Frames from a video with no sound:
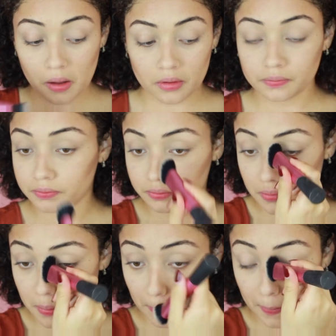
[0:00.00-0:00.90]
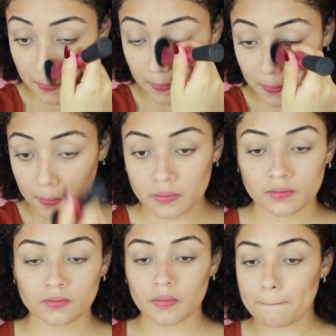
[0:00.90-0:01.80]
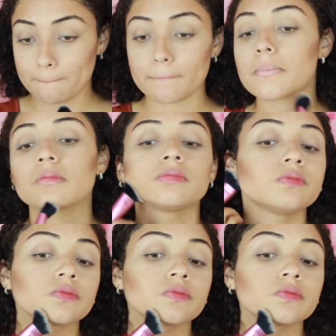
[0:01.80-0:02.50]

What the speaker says: looking like a zebra, so I do blend that out afterwards.